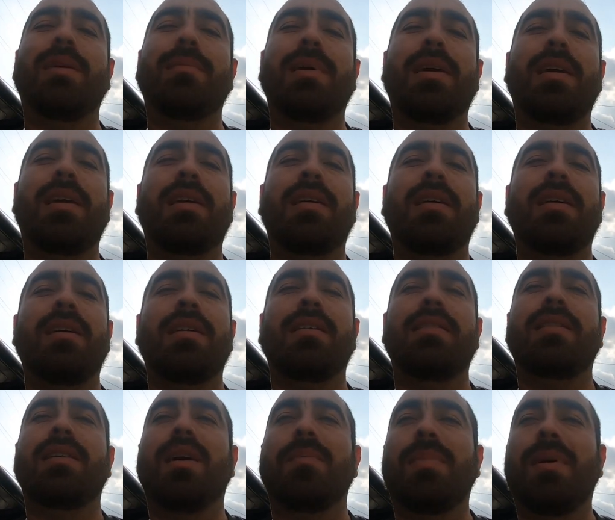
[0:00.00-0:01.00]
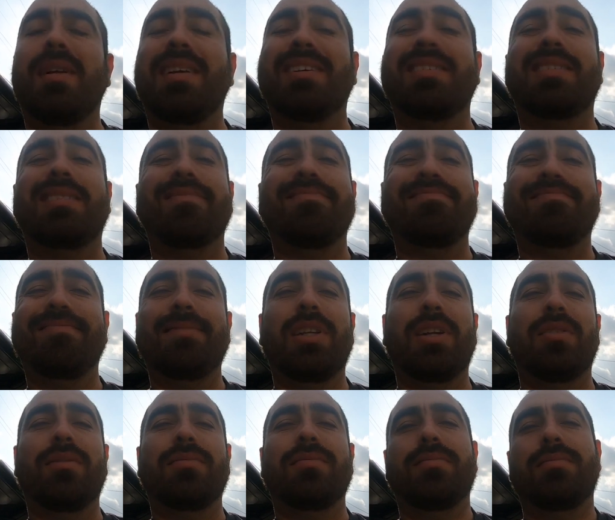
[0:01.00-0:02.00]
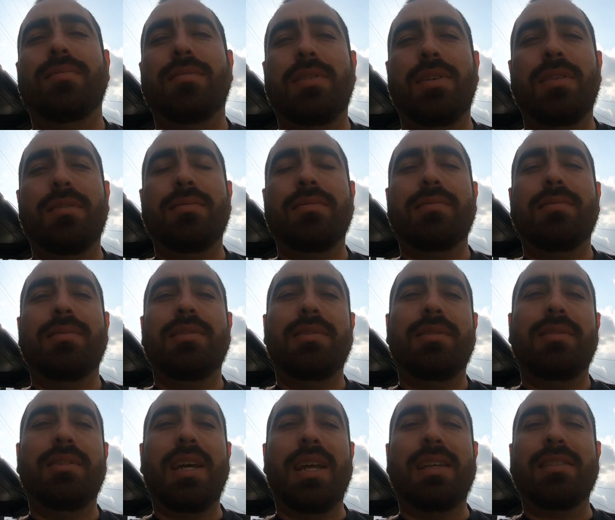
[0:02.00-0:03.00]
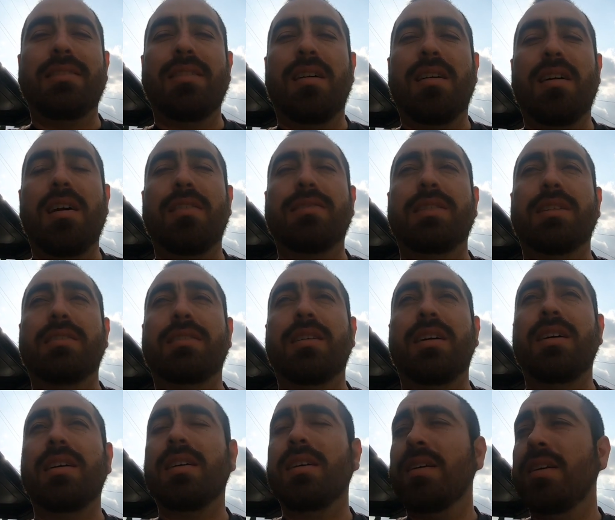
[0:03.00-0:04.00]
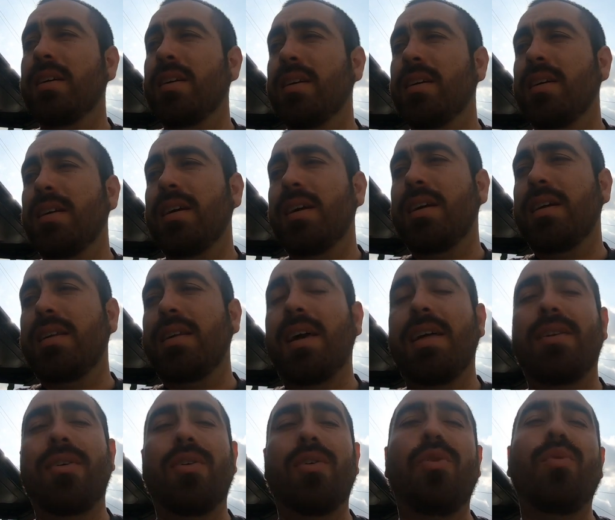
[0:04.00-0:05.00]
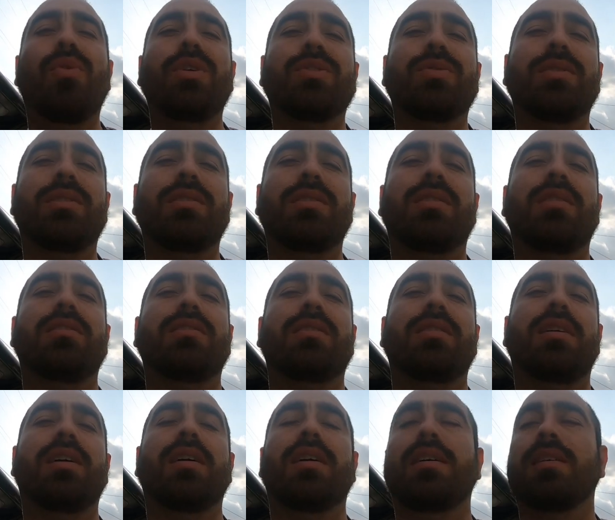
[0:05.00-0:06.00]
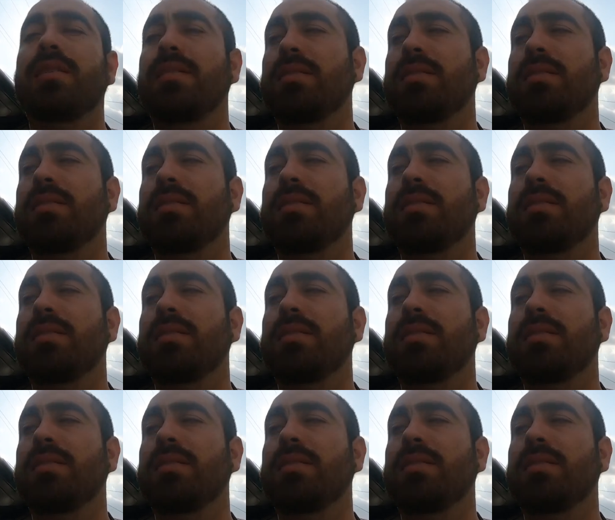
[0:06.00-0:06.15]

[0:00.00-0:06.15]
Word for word: eBay that probably, you know, Chinese knockoffs that suck and not know which one is good to get.